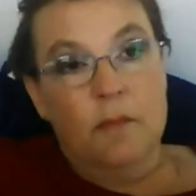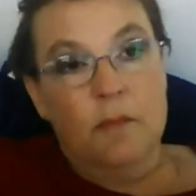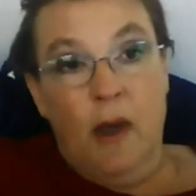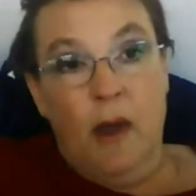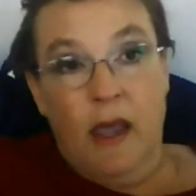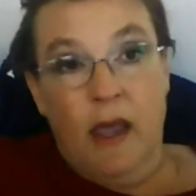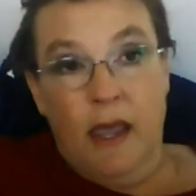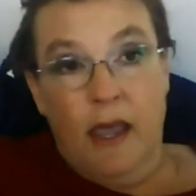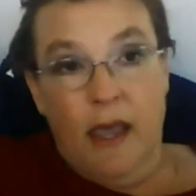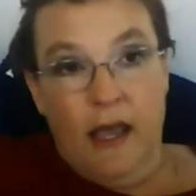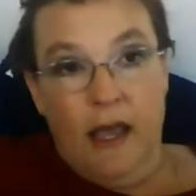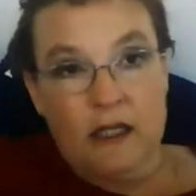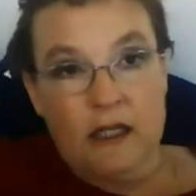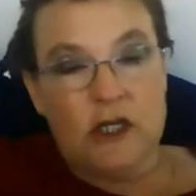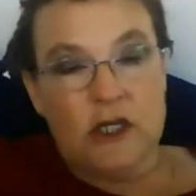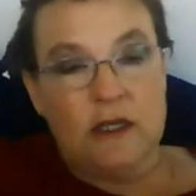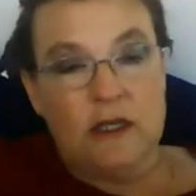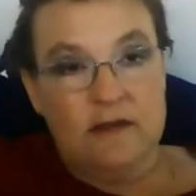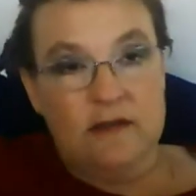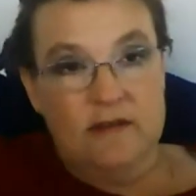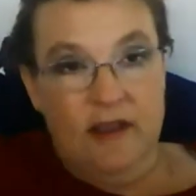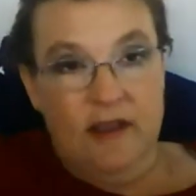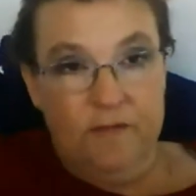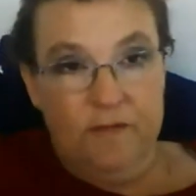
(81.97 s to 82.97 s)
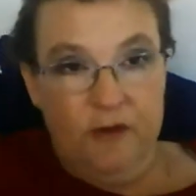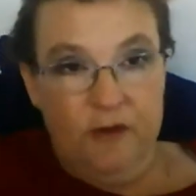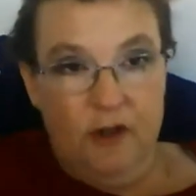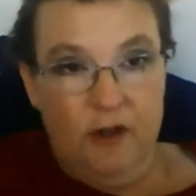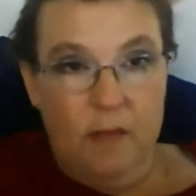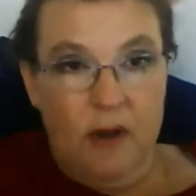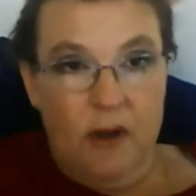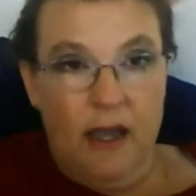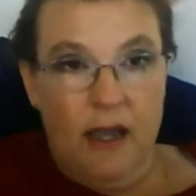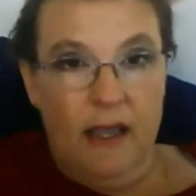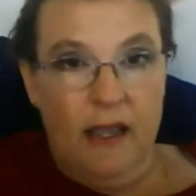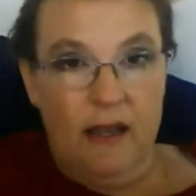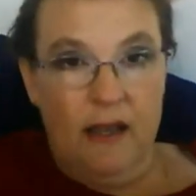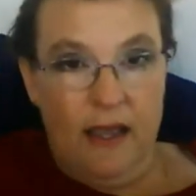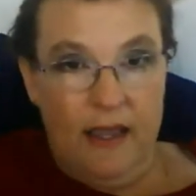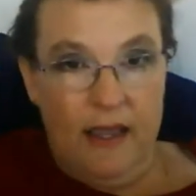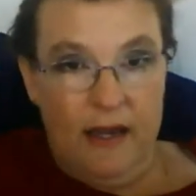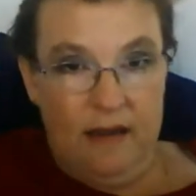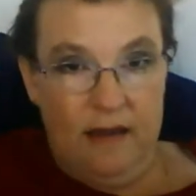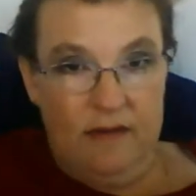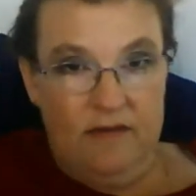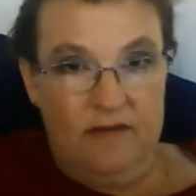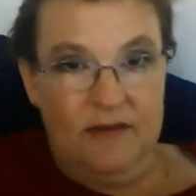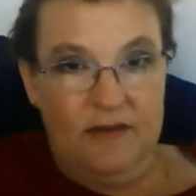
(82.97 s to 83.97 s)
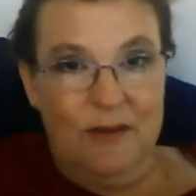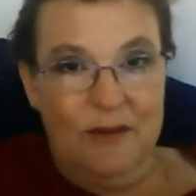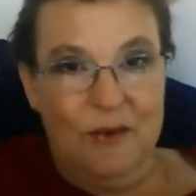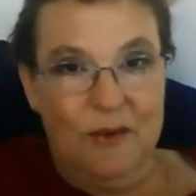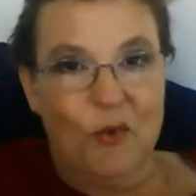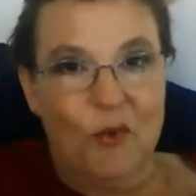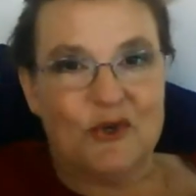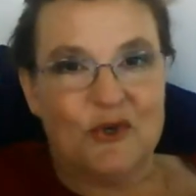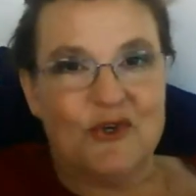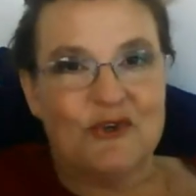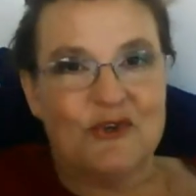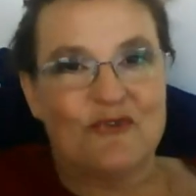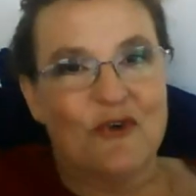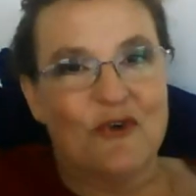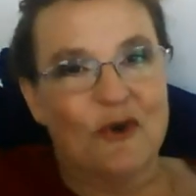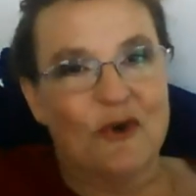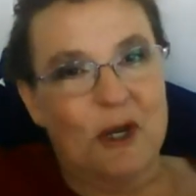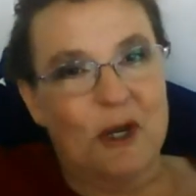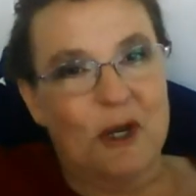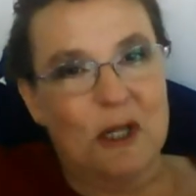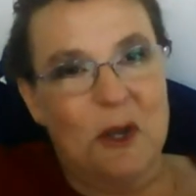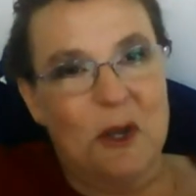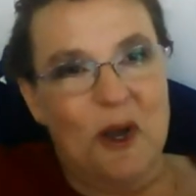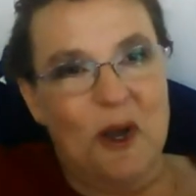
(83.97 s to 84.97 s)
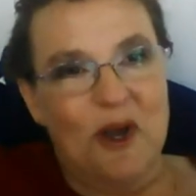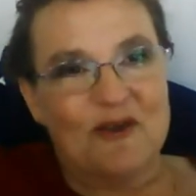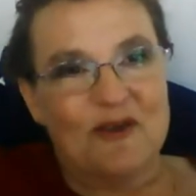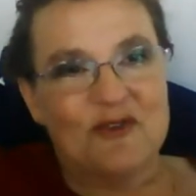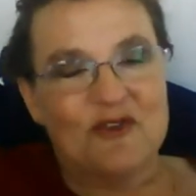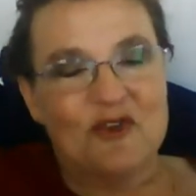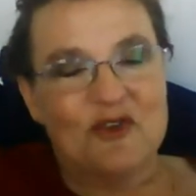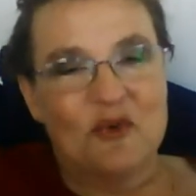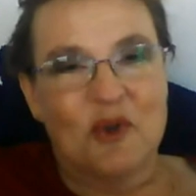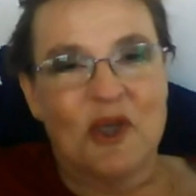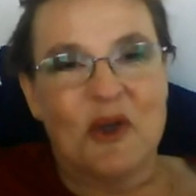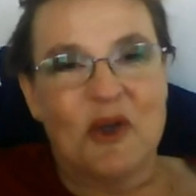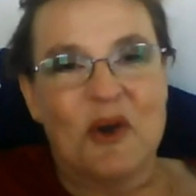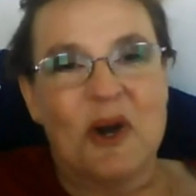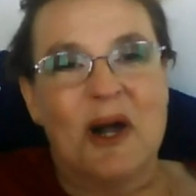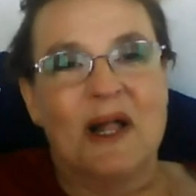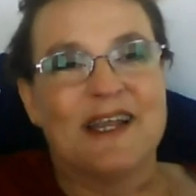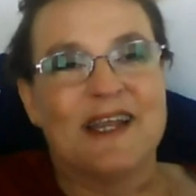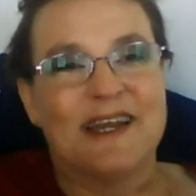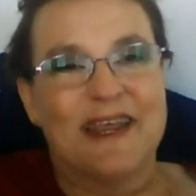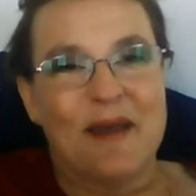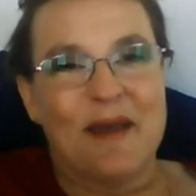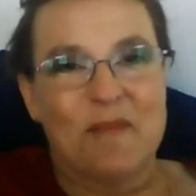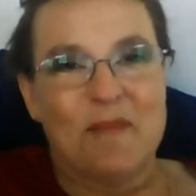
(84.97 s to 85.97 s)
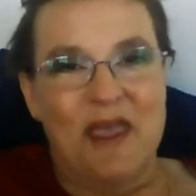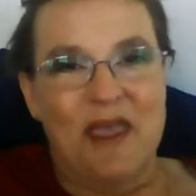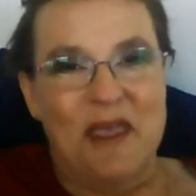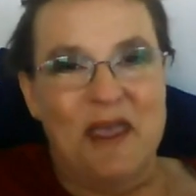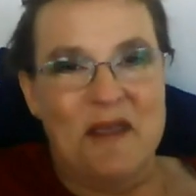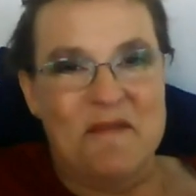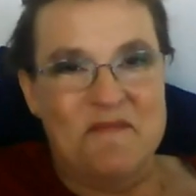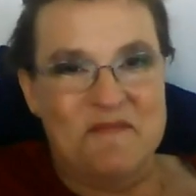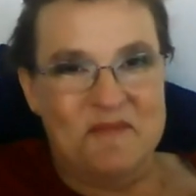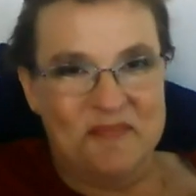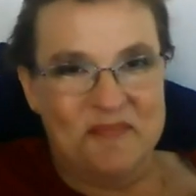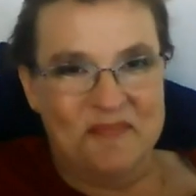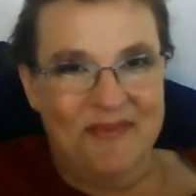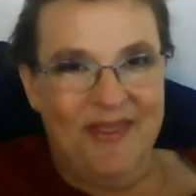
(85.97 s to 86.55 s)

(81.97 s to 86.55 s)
is Myalgic Encephalomyelitis, which is very long, so we call it ME.